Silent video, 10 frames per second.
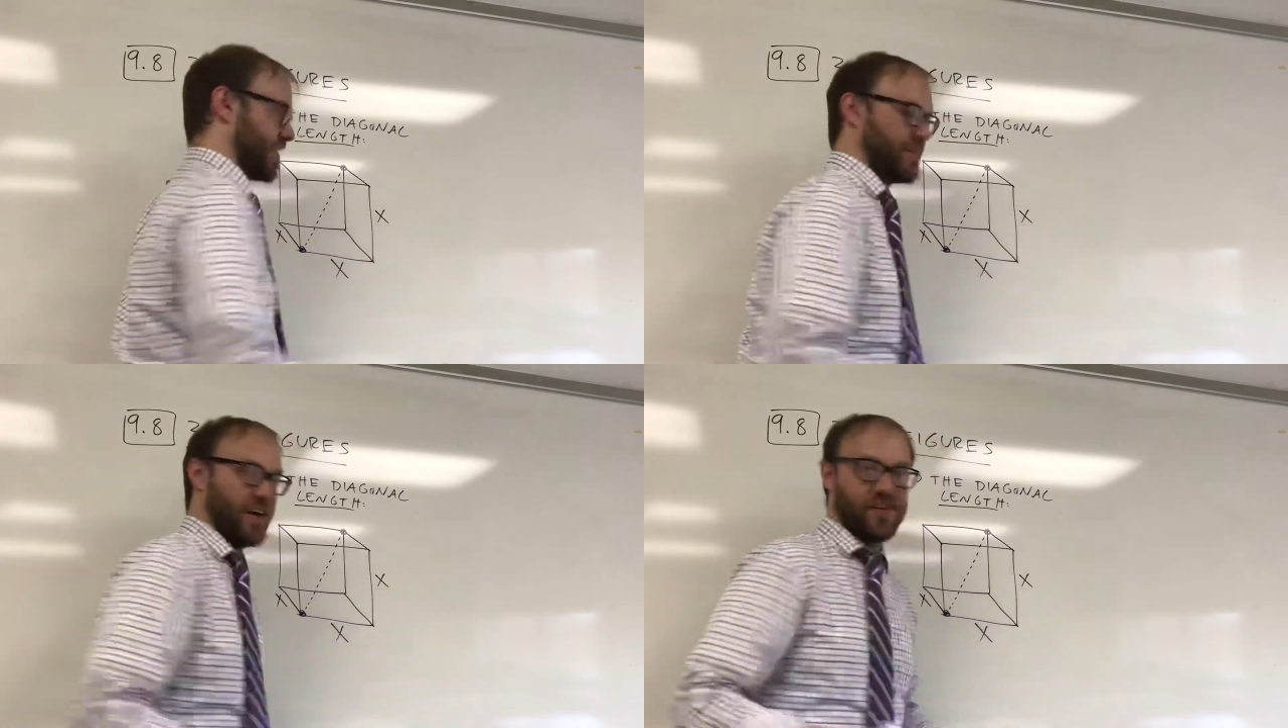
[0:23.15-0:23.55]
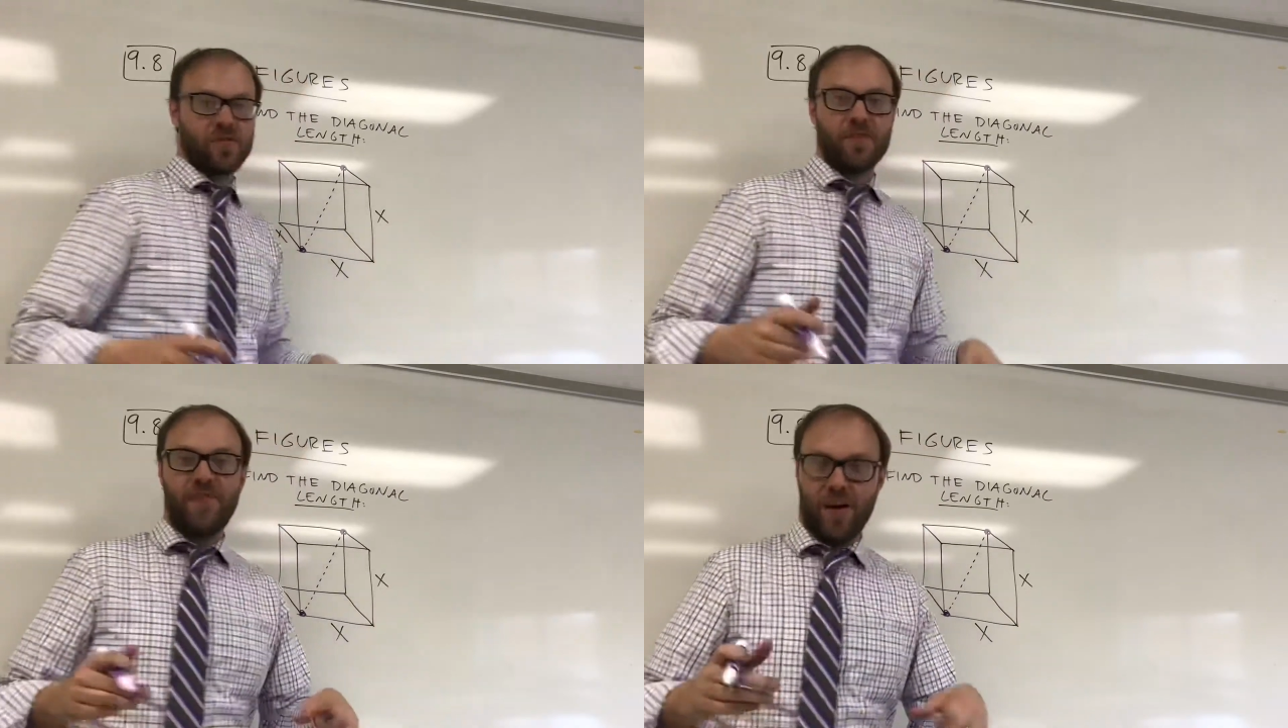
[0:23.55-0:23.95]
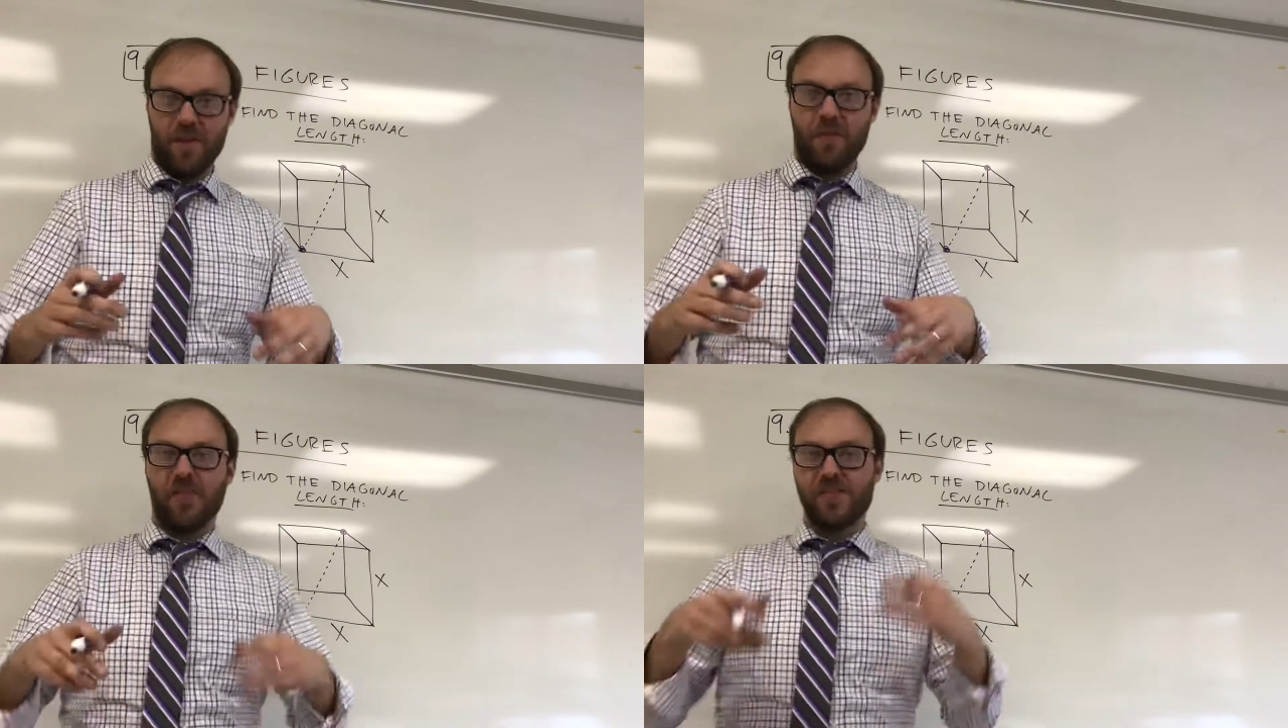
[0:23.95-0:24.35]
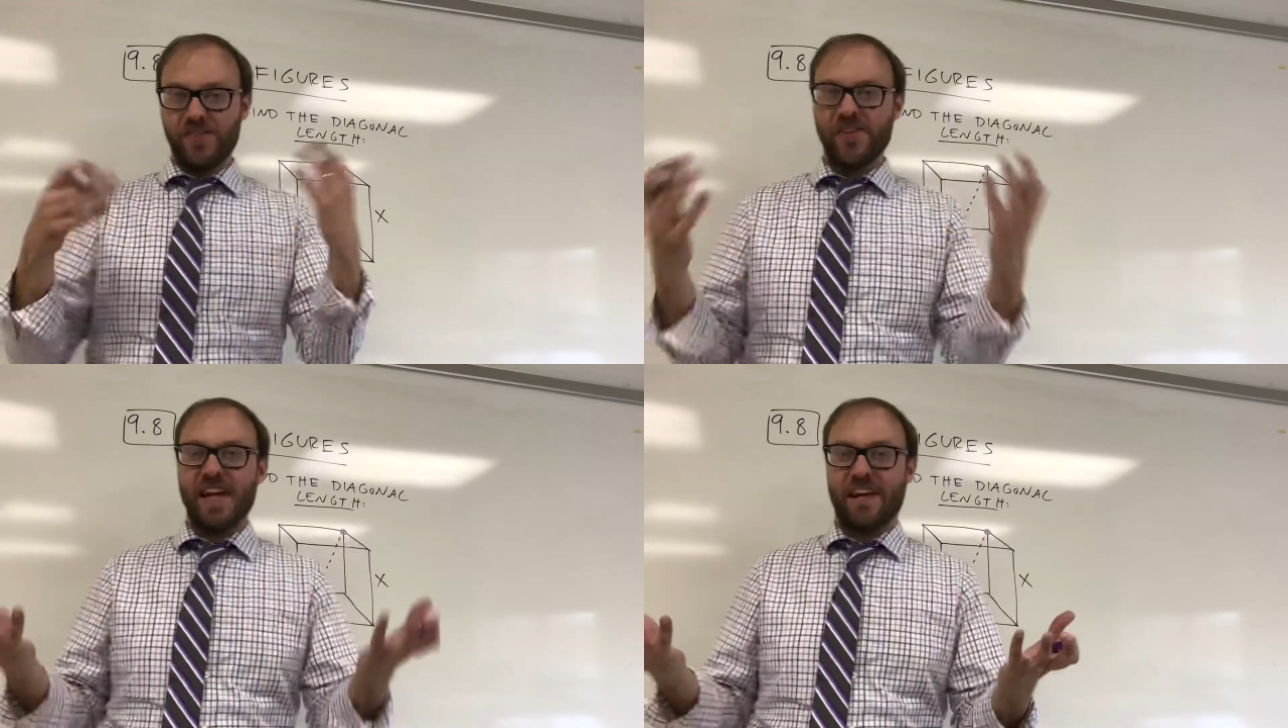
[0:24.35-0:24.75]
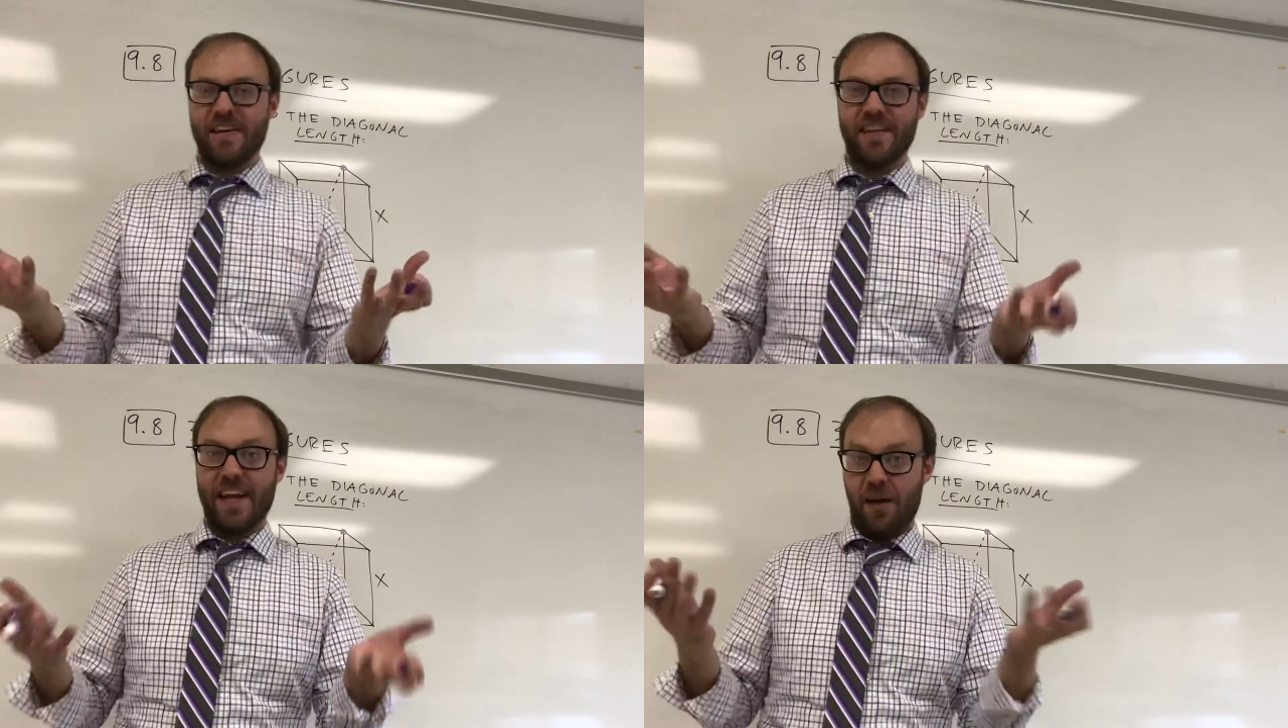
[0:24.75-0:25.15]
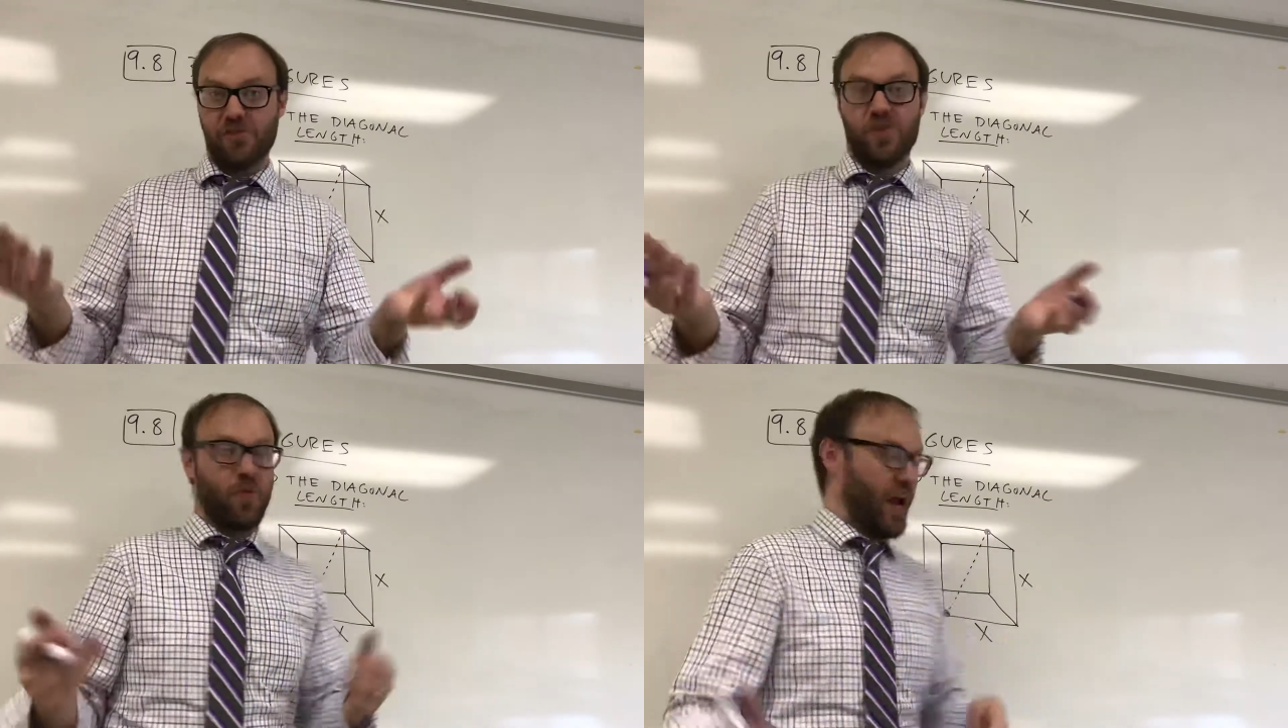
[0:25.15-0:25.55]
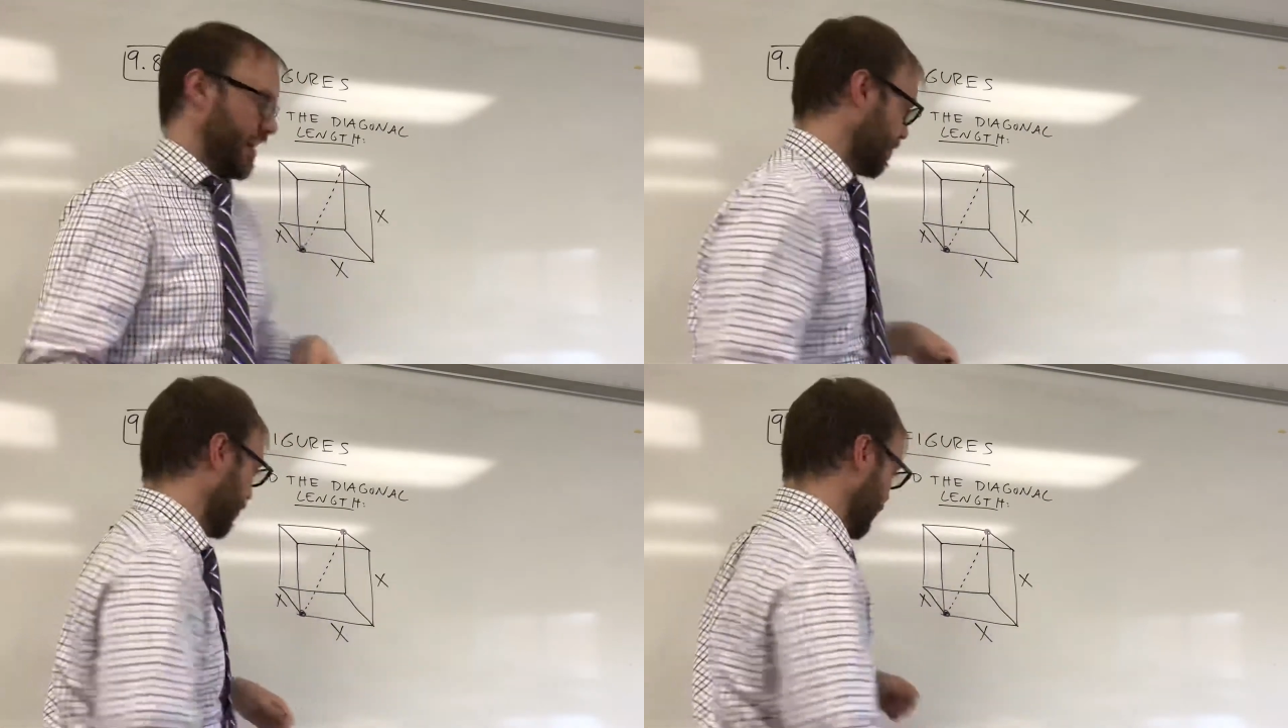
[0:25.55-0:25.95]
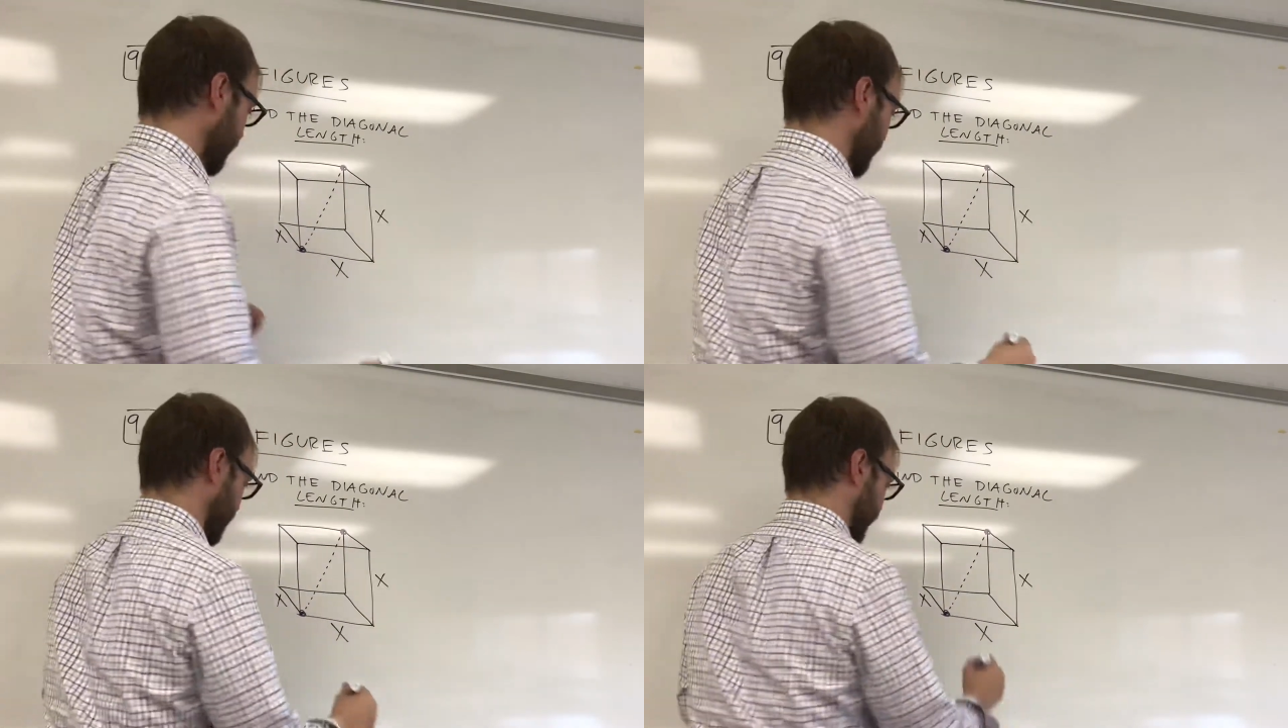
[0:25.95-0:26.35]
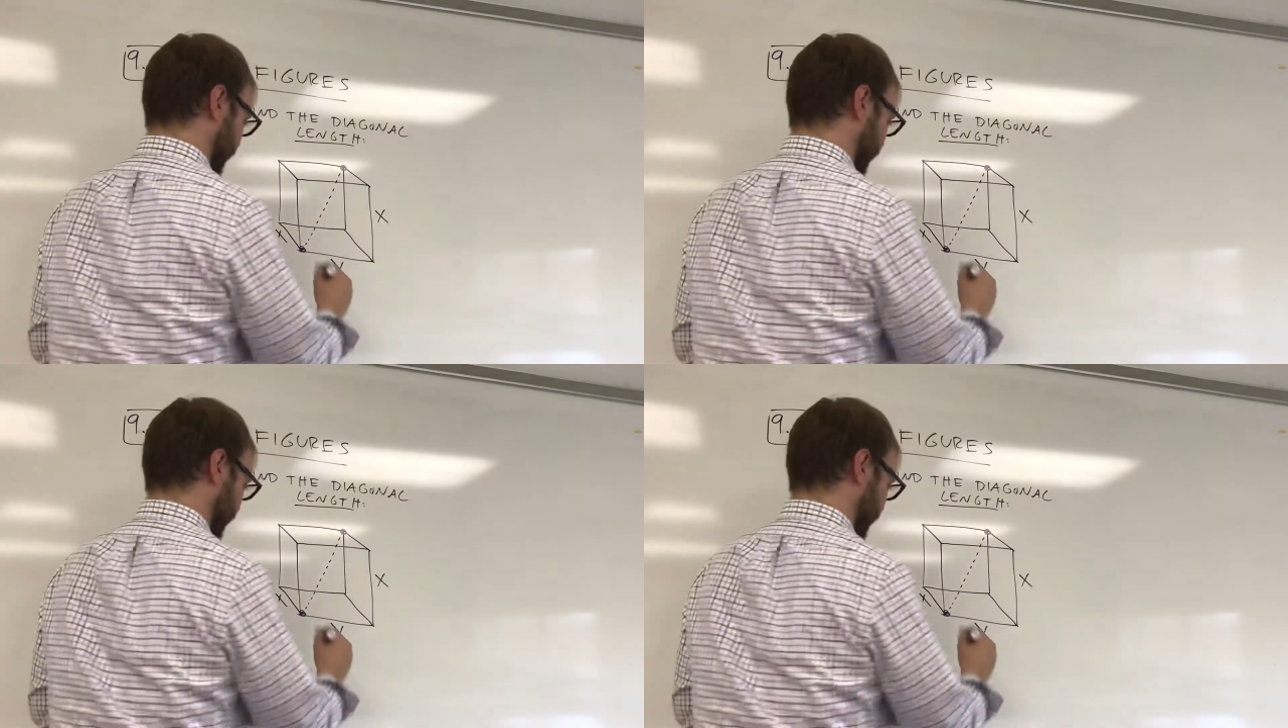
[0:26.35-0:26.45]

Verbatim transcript: I've done this with variables. This is technically an algebraic proof. We're using